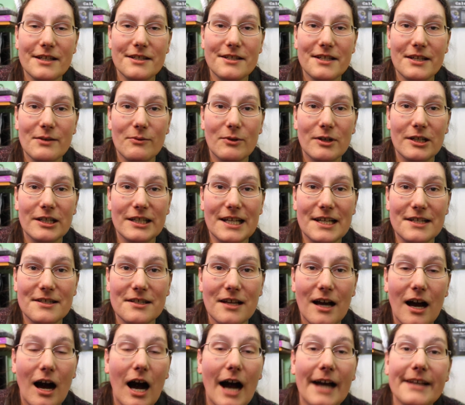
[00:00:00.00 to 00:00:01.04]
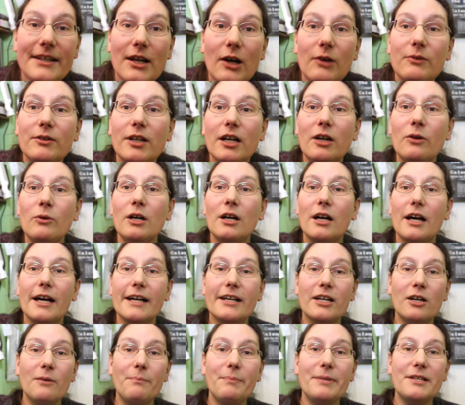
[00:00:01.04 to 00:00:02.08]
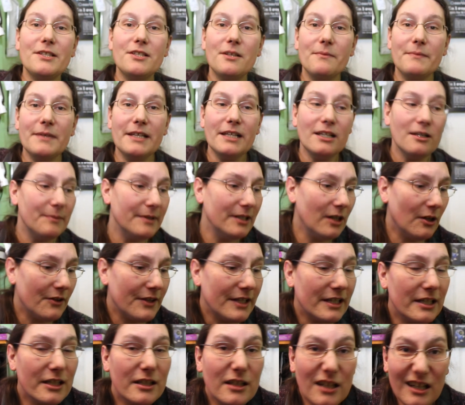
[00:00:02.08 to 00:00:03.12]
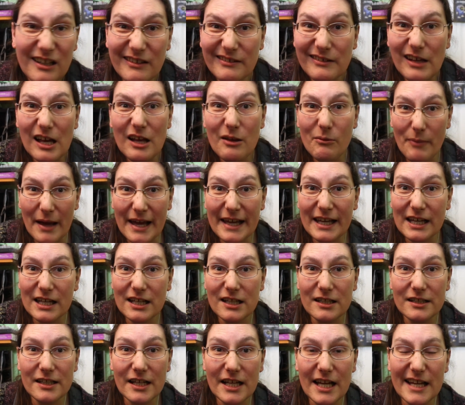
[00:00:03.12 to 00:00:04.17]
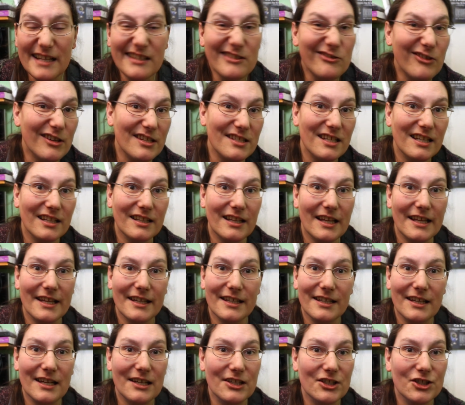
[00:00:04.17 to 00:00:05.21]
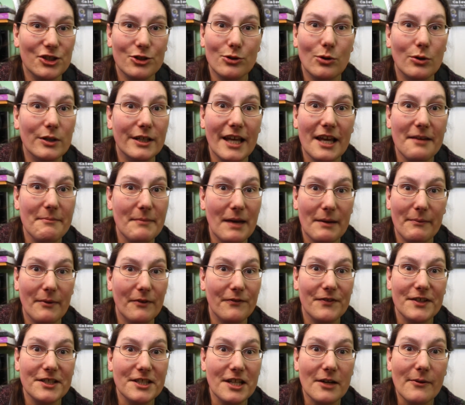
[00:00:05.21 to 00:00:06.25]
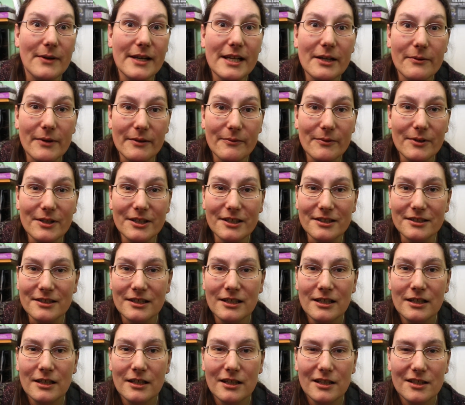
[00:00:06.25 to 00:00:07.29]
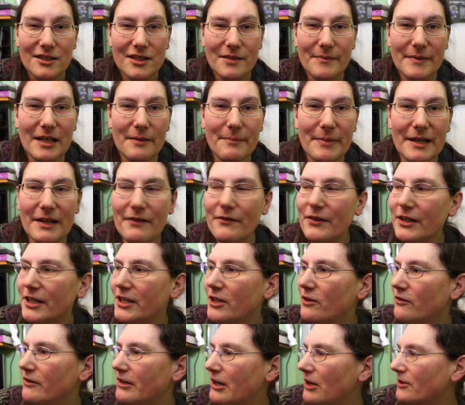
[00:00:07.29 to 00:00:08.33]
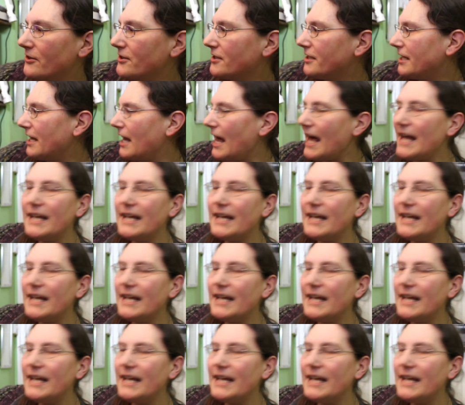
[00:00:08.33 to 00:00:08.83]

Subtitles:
and see where it is. I don't know. It could be something, could be nothing. It'll make an interesting, like, short Game Hammer video anyway, won't it? something a bit of a curiosity. But